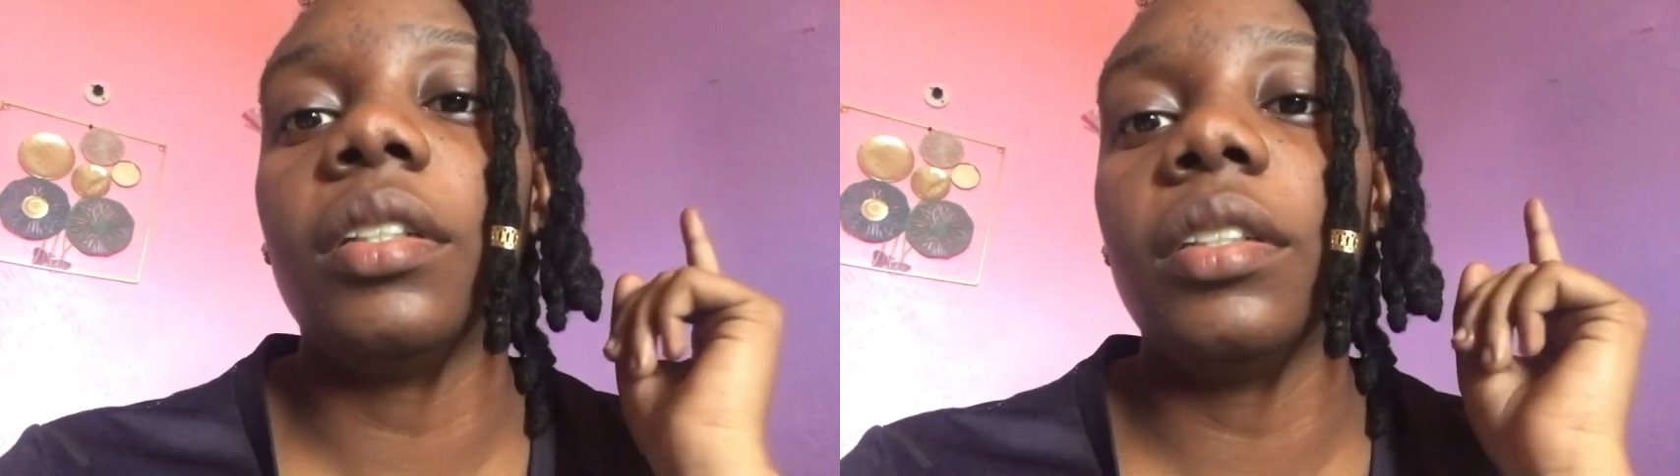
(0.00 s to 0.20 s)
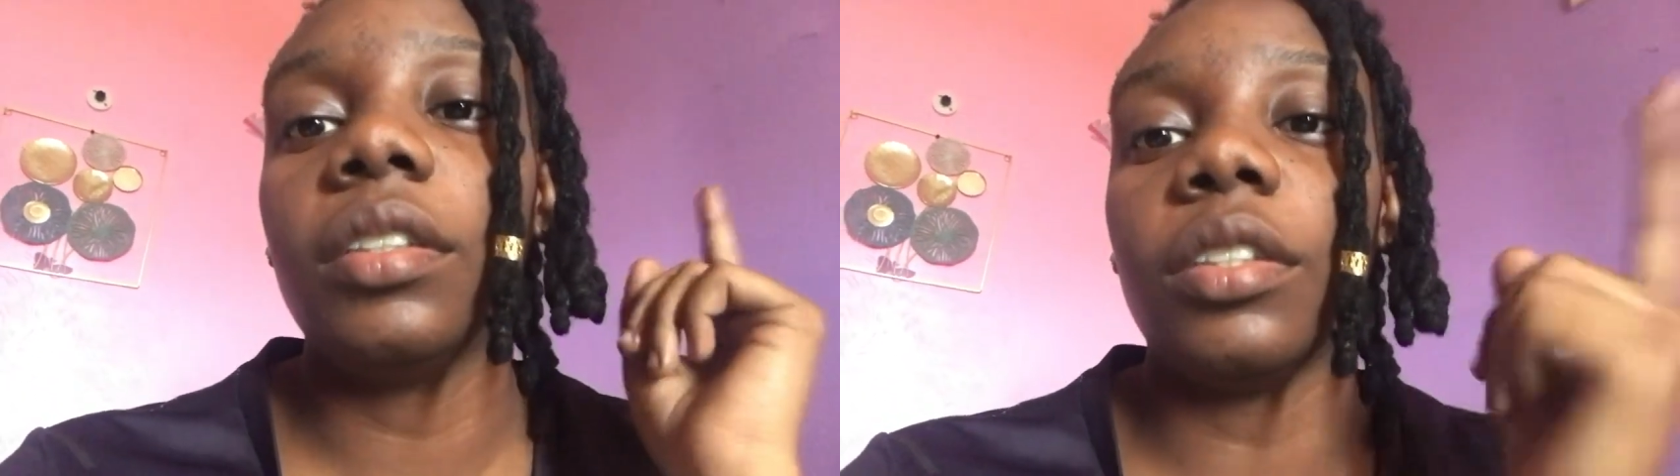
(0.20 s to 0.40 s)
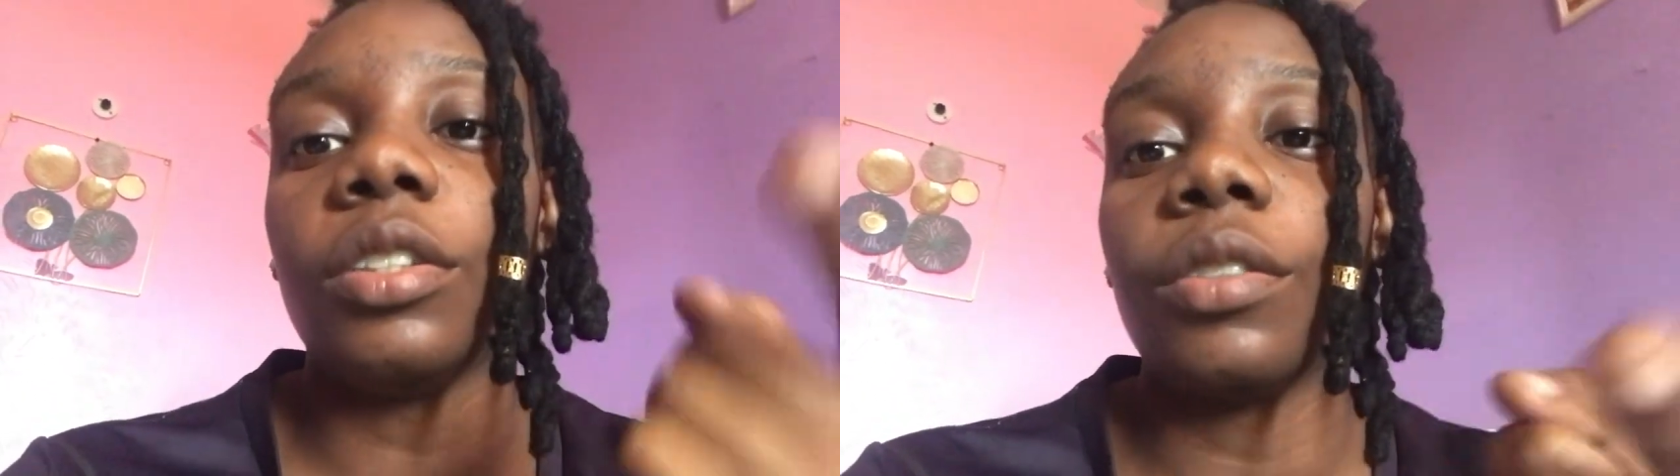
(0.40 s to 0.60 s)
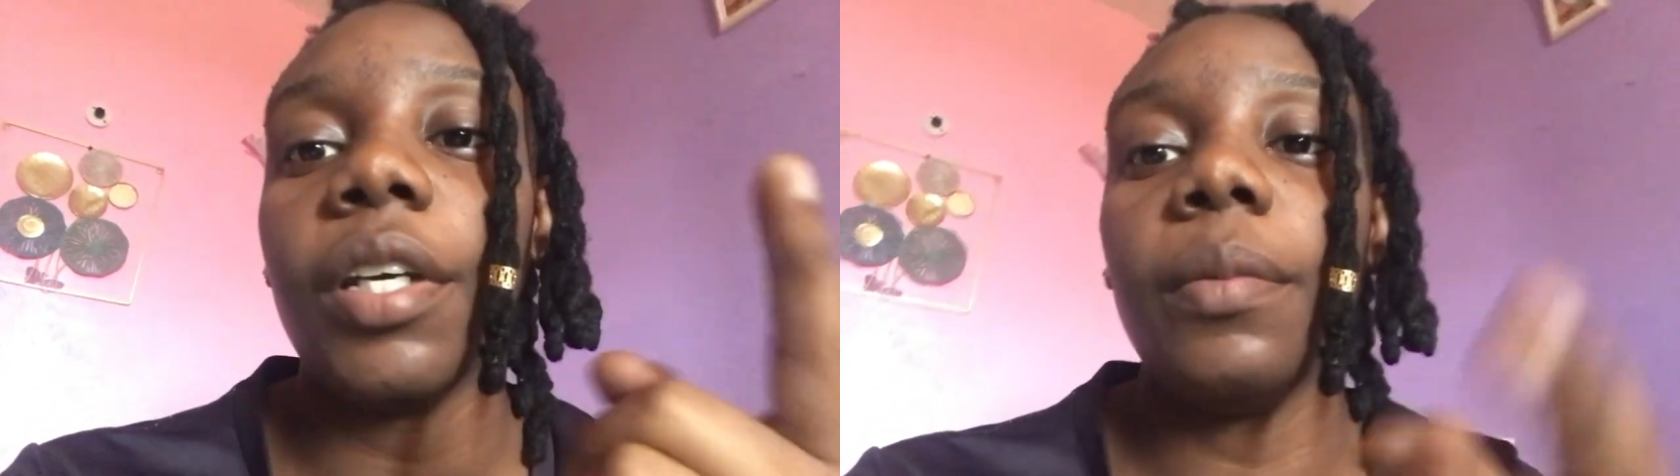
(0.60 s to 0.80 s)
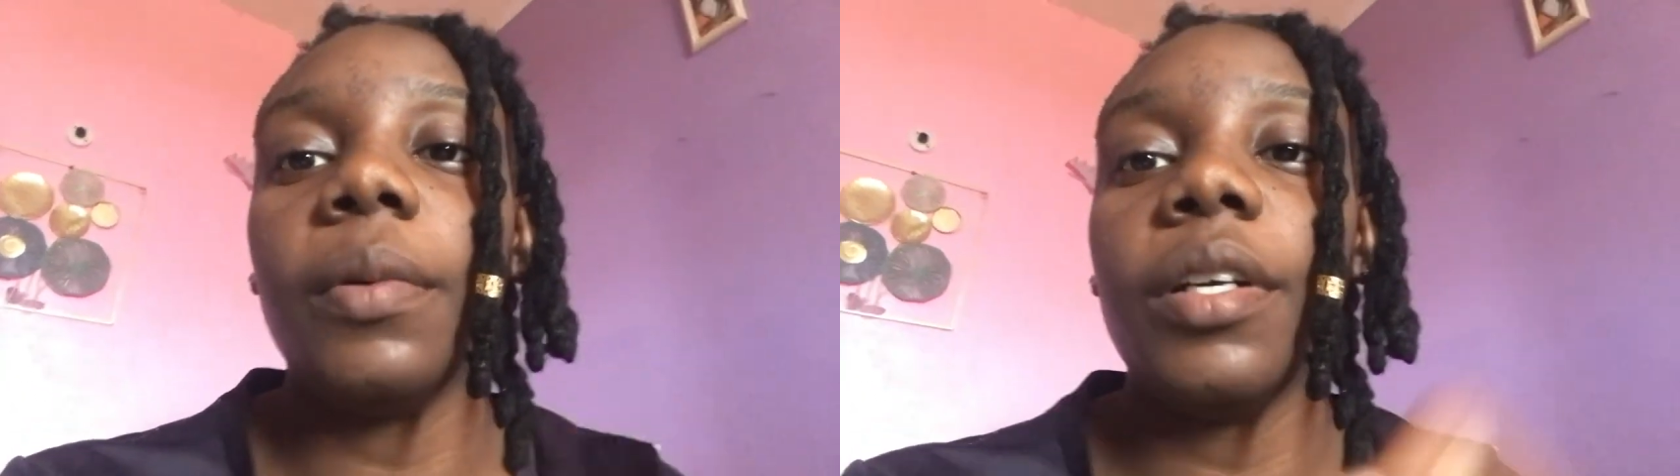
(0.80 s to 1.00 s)

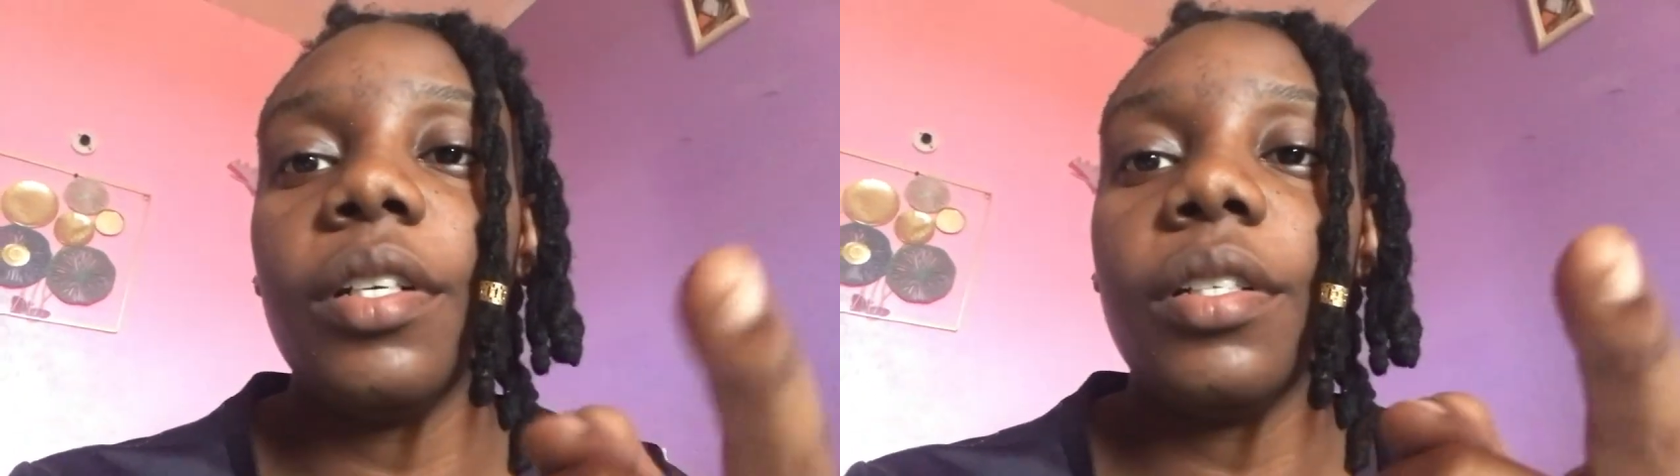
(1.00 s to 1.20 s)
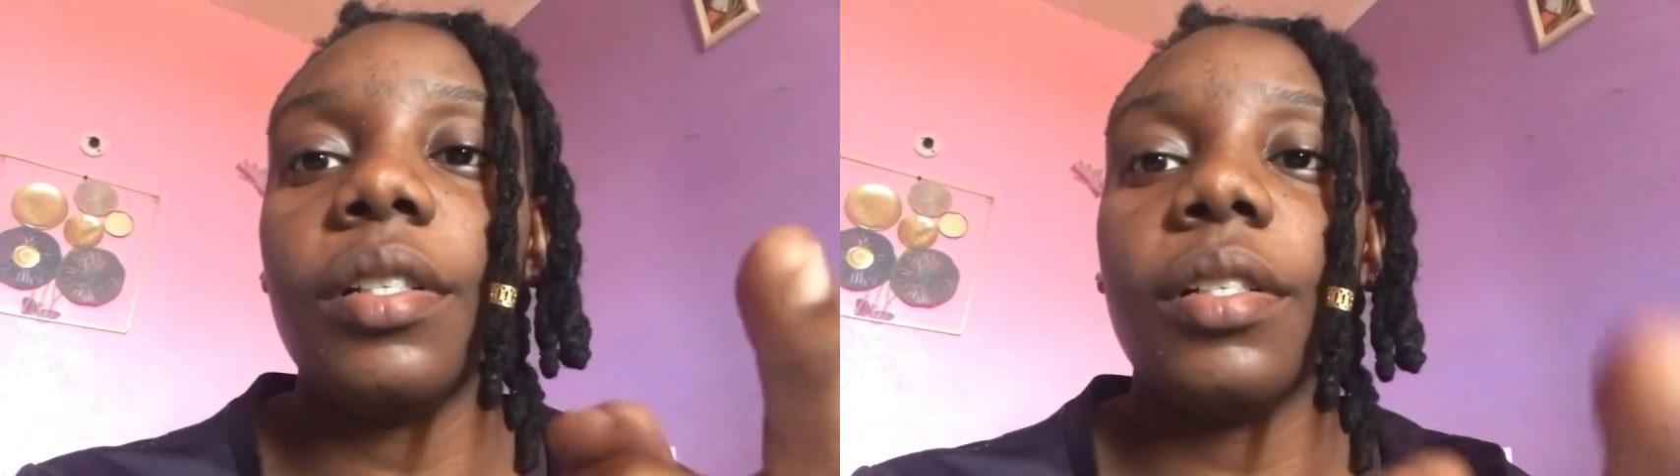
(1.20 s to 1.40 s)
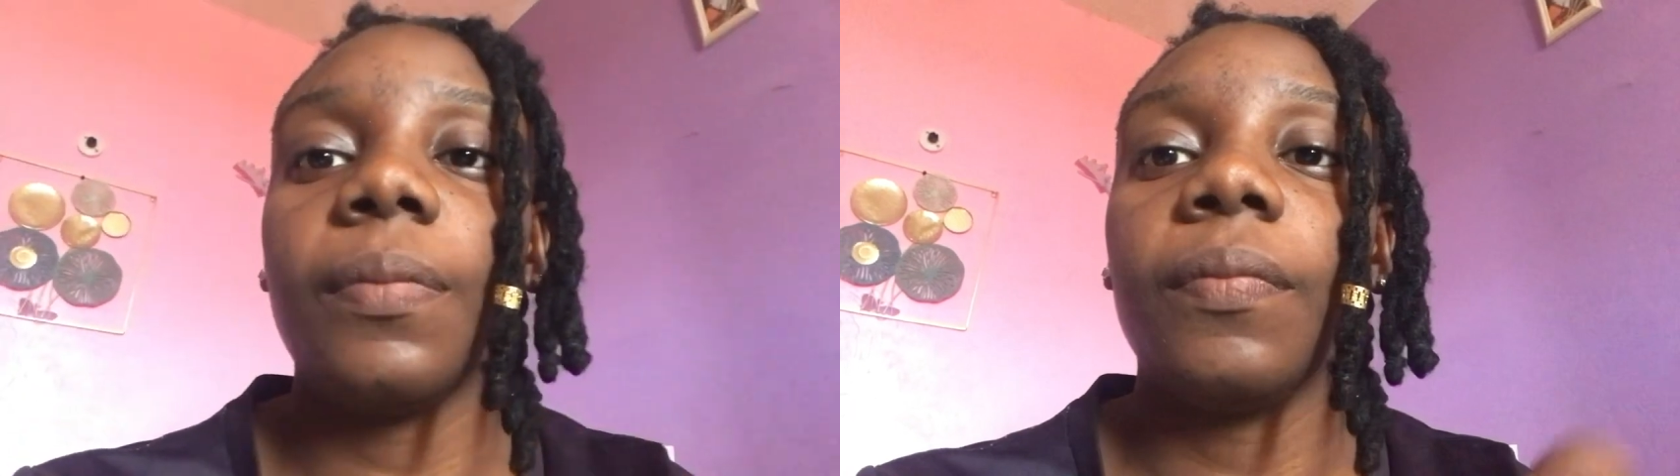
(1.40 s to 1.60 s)
subscribers.